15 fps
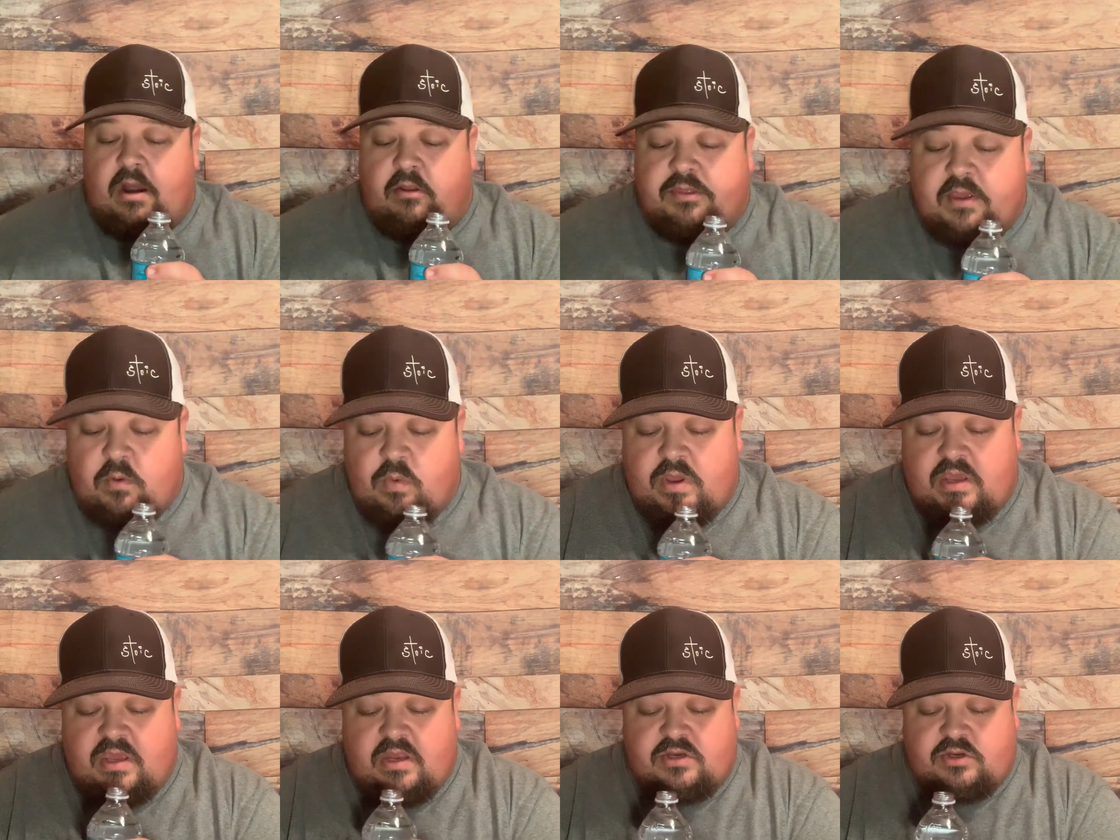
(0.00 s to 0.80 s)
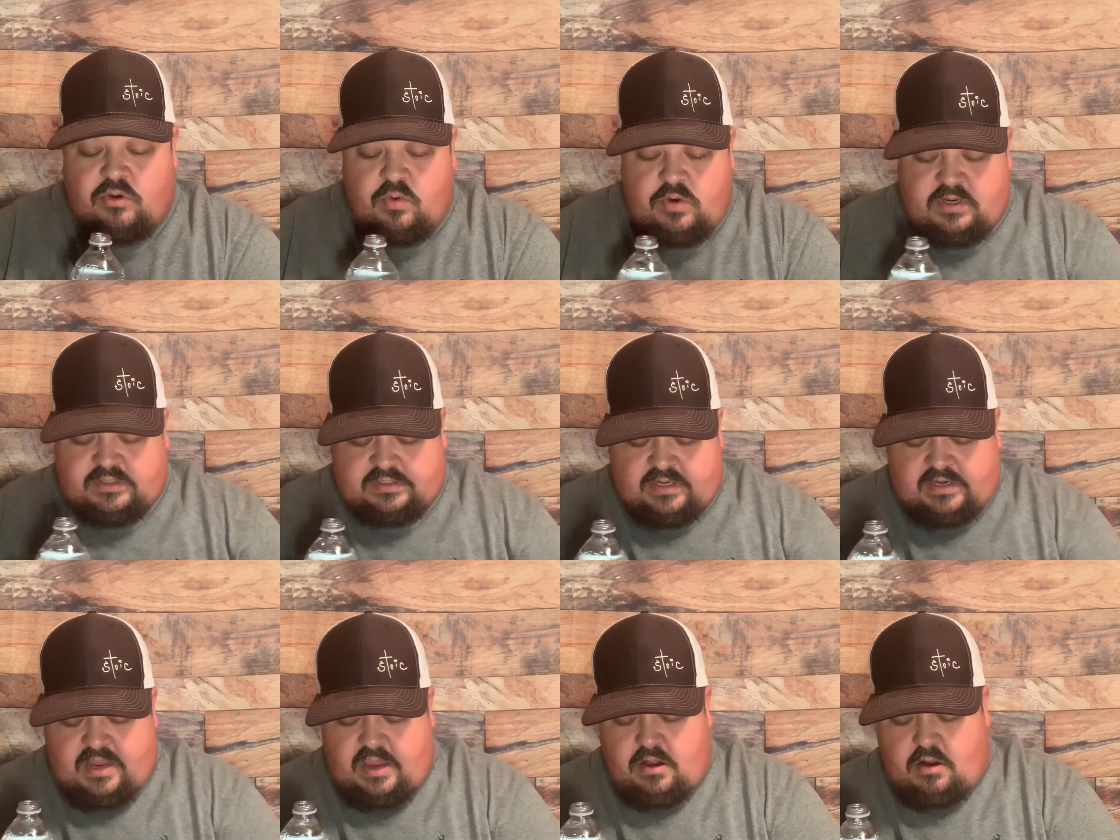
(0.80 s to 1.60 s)
don't think we can get two in this
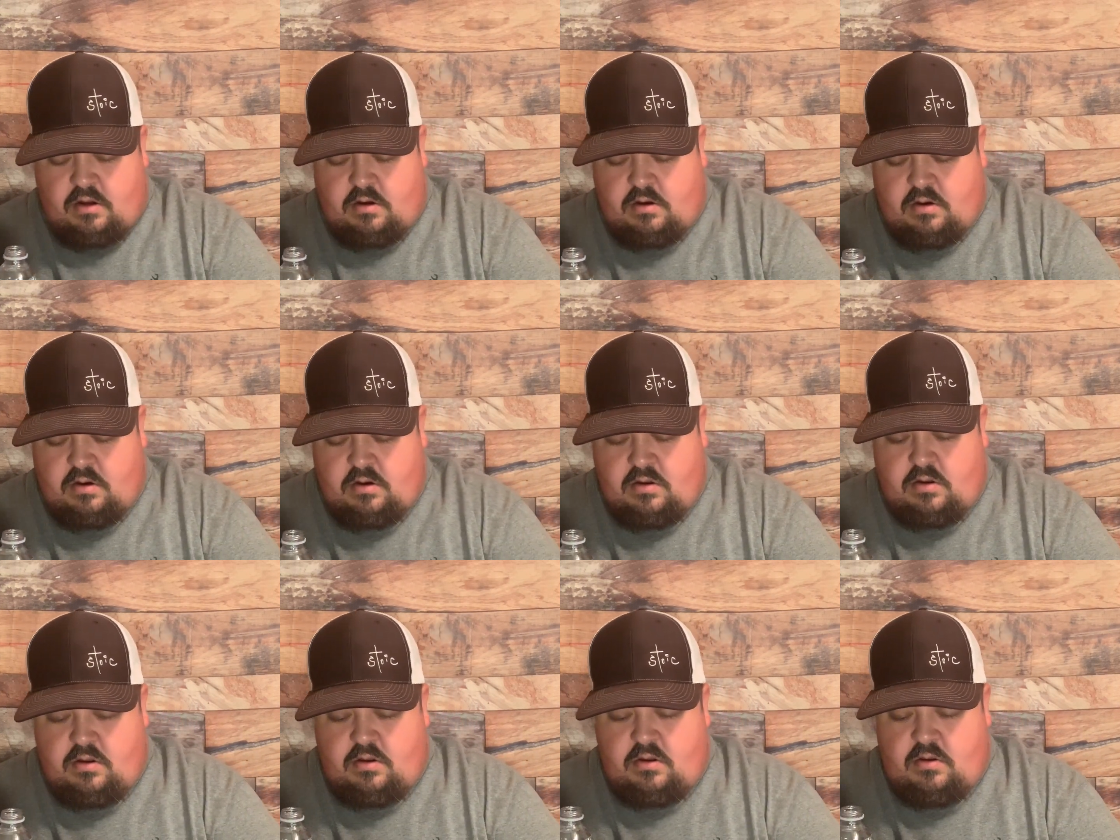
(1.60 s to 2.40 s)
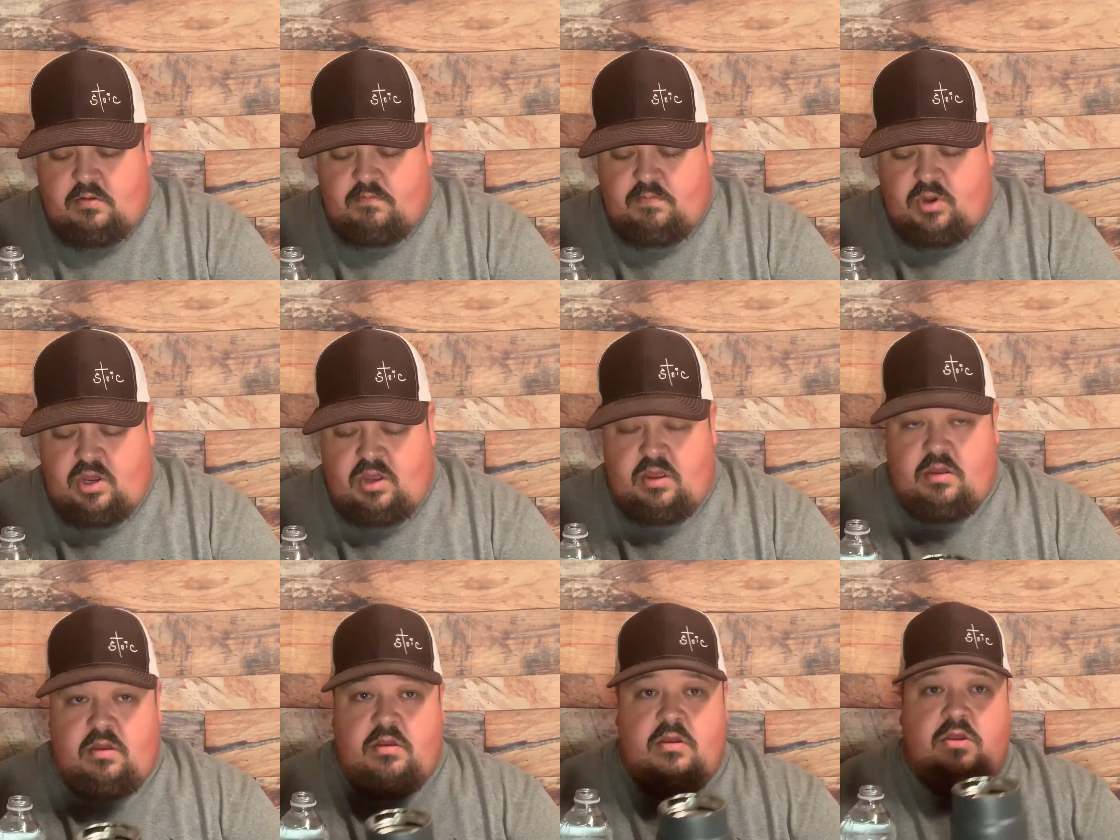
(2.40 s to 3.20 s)
container, but
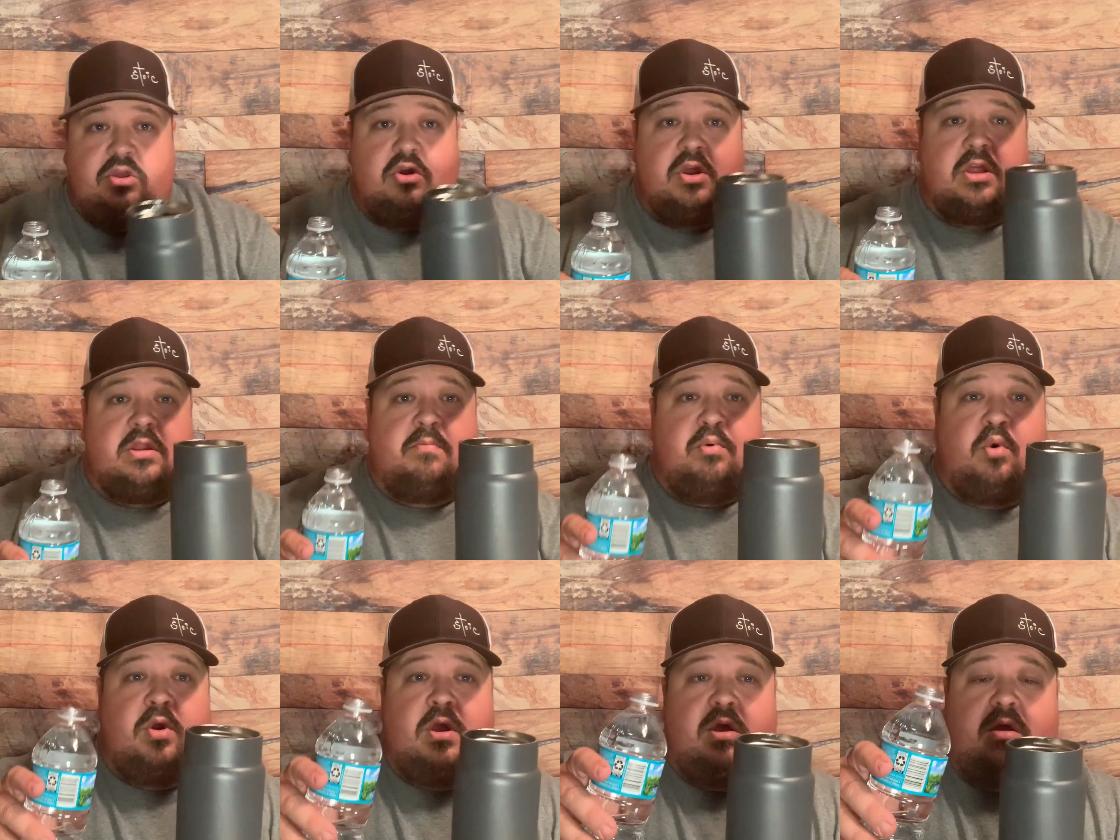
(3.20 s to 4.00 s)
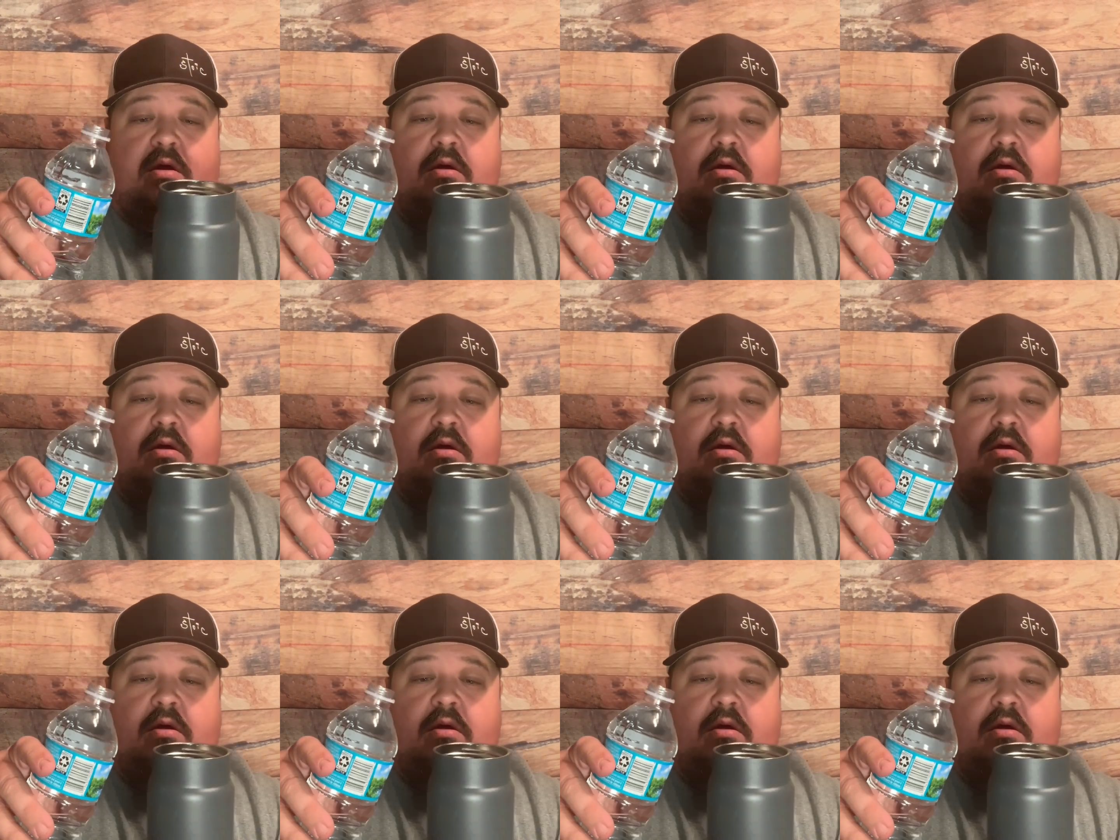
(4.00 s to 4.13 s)
you get the point.